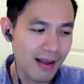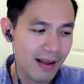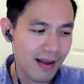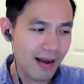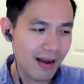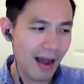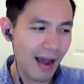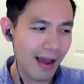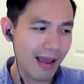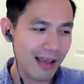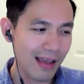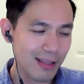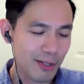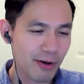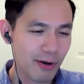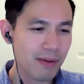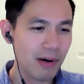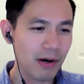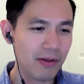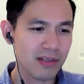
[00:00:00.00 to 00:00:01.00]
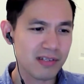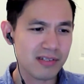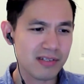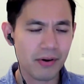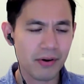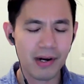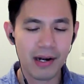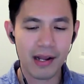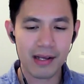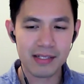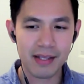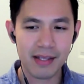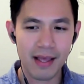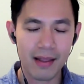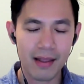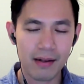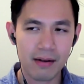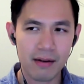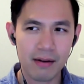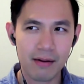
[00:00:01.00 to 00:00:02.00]
I learned about this story and I
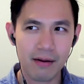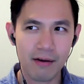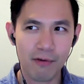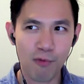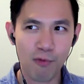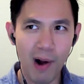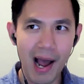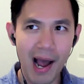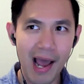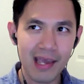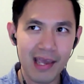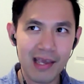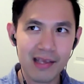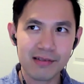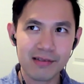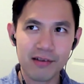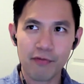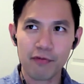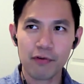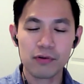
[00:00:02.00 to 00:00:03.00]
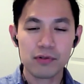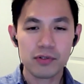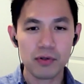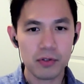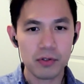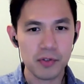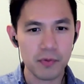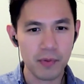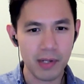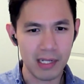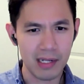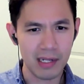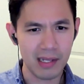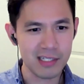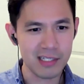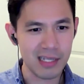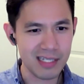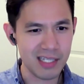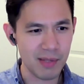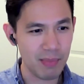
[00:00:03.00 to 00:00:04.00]
said, why is the fruit so sweet?
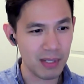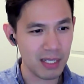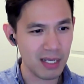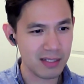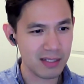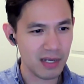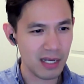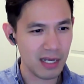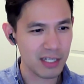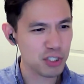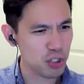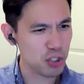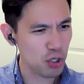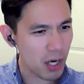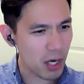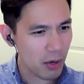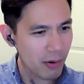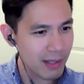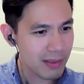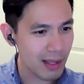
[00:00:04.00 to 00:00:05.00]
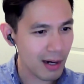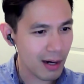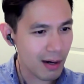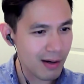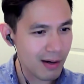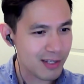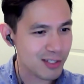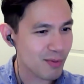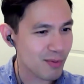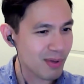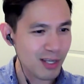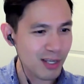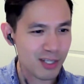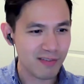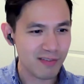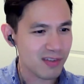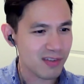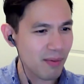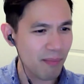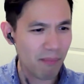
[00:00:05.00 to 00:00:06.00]
Is it because of the sugar in there? Is it because
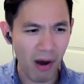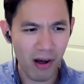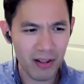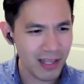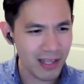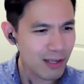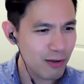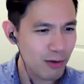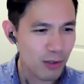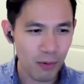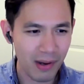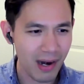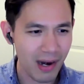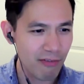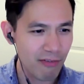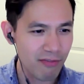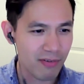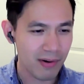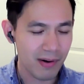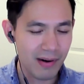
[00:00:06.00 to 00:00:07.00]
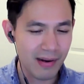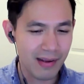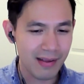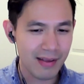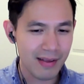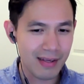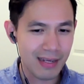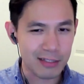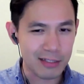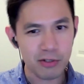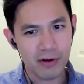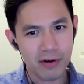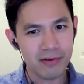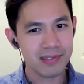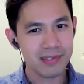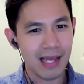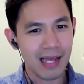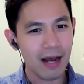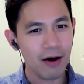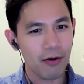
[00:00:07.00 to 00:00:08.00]
of some molecule, whatever? It
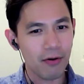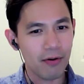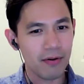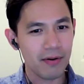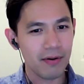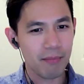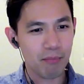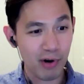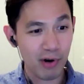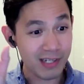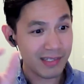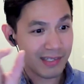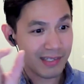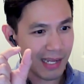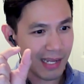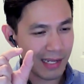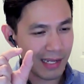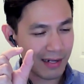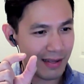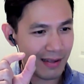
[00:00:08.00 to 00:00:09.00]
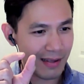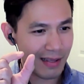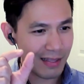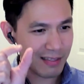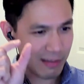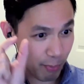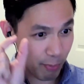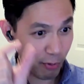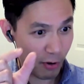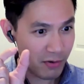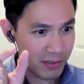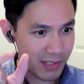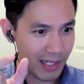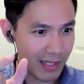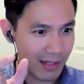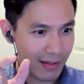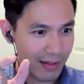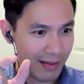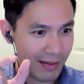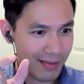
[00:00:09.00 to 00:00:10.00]
turns out brazine is a
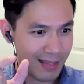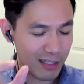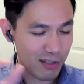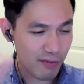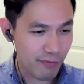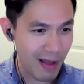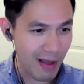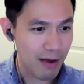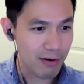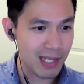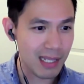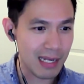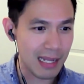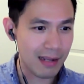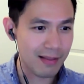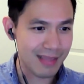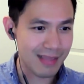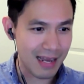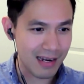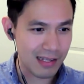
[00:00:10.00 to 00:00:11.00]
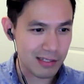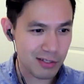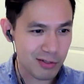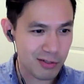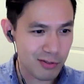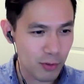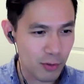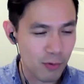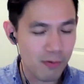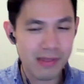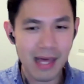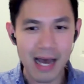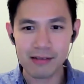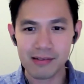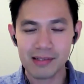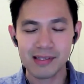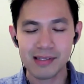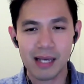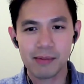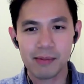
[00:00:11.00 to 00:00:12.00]
protein that's found in it that is
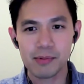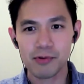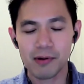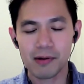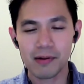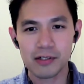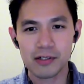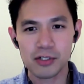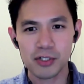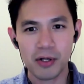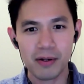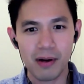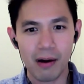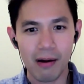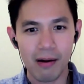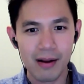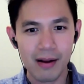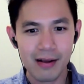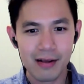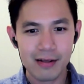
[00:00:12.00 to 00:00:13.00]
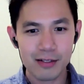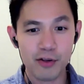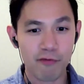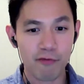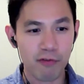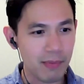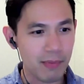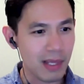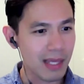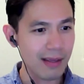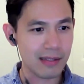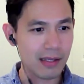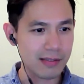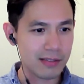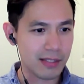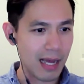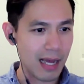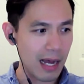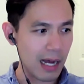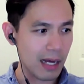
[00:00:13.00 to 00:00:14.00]
2,000 times sweeter than sugar. So for me,
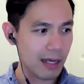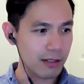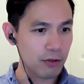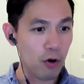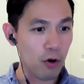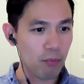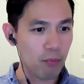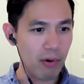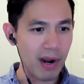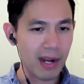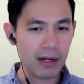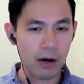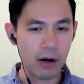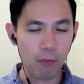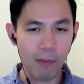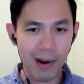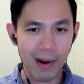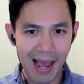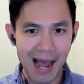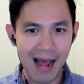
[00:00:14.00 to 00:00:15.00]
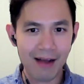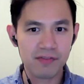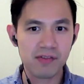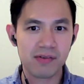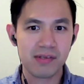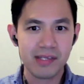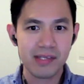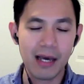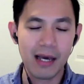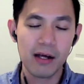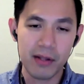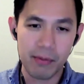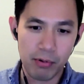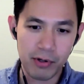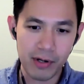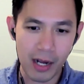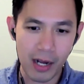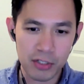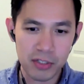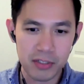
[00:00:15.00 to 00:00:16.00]
it's a no-brainer. We have to scale the
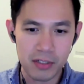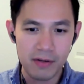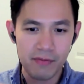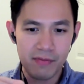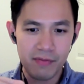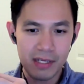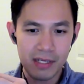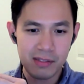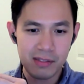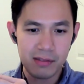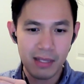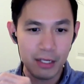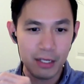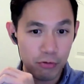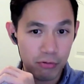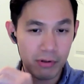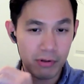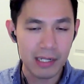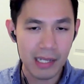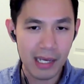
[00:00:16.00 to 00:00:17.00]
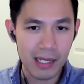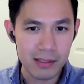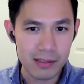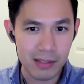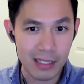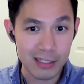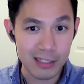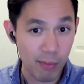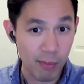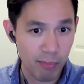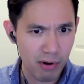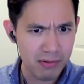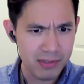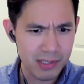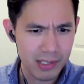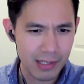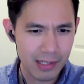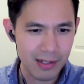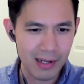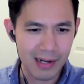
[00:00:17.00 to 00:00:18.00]
production of this ingredient. It's a
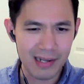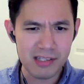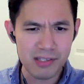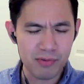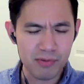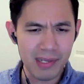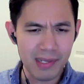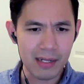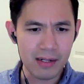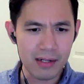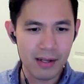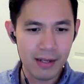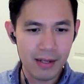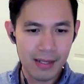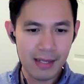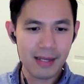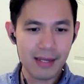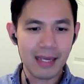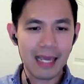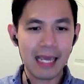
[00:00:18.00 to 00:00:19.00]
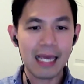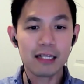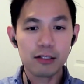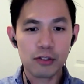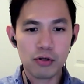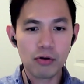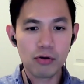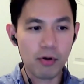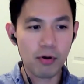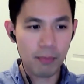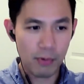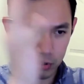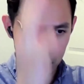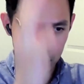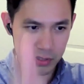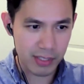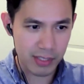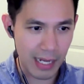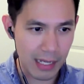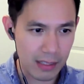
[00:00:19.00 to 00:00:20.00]
protein and it's sweet into commercial
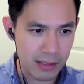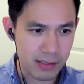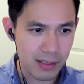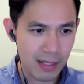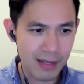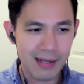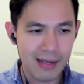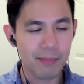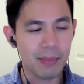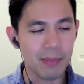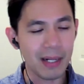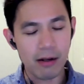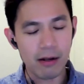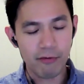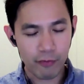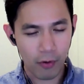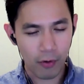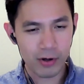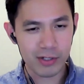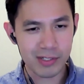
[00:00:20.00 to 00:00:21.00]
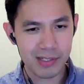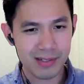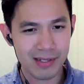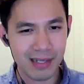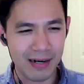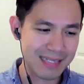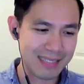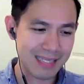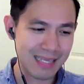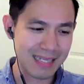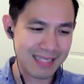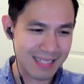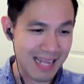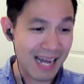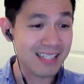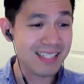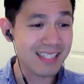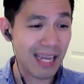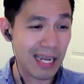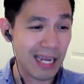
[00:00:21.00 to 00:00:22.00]
scales. But of course, it's
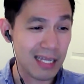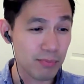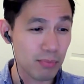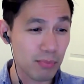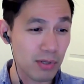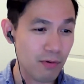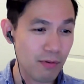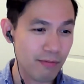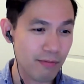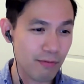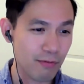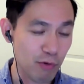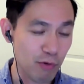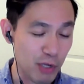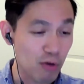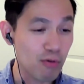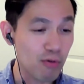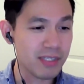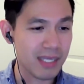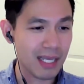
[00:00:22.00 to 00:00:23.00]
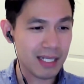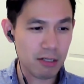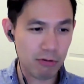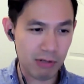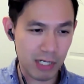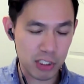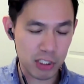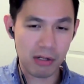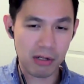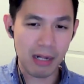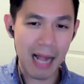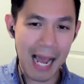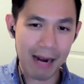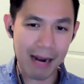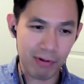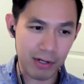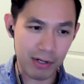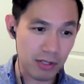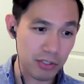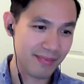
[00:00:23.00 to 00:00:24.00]
not scalable using traditional
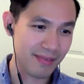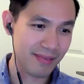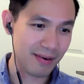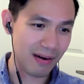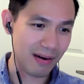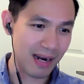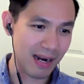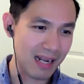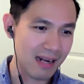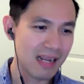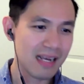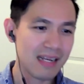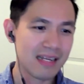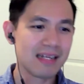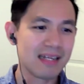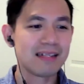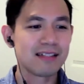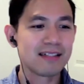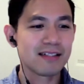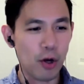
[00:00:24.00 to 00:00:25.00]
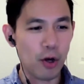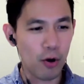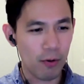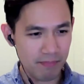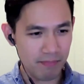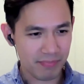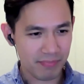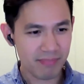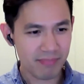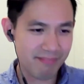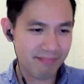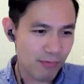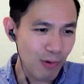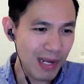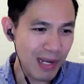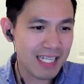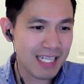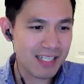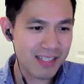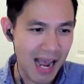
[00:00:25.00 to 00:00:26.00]
agriculture, right? So
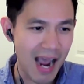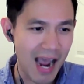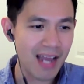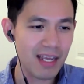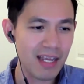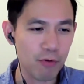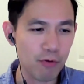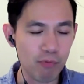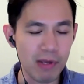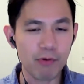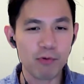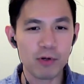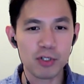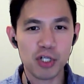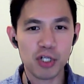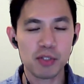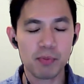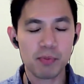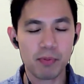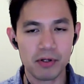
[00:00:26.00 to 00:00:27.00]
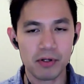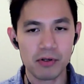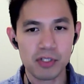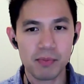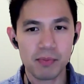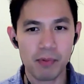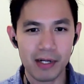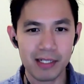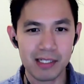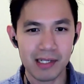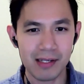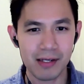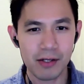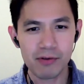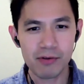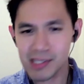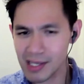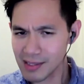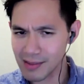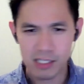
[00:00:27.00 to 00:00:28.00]
we decided we would just produce brazine
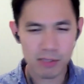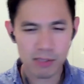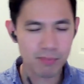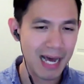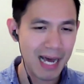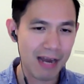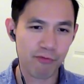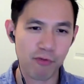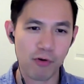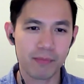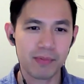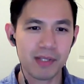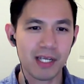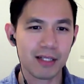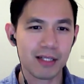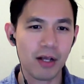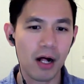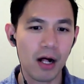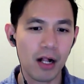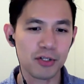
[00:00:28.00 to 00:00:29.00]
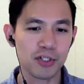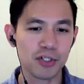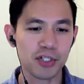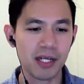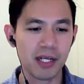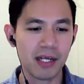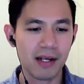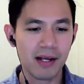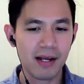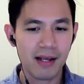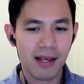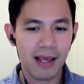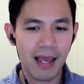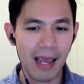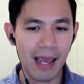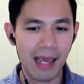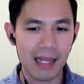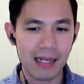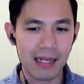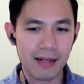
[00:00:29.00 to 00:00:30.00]
using this platform technology.
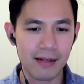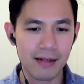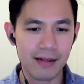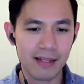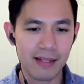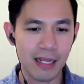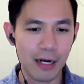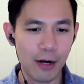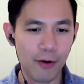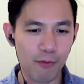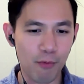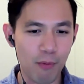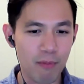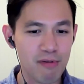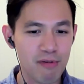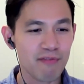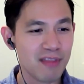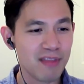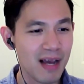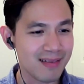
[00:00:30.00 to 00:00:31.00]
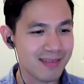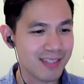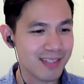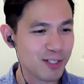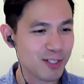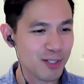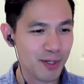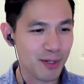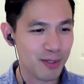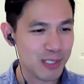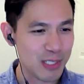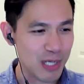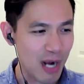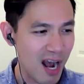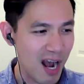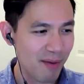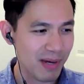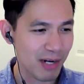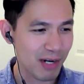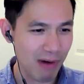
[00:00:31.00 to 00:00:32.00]
And, we've done such a good
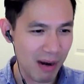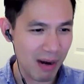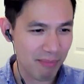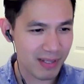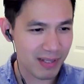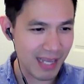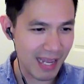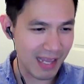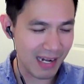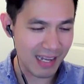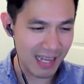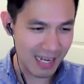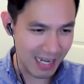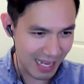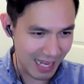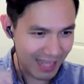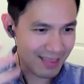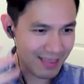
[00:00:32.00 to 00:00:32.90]
job at replicating it in the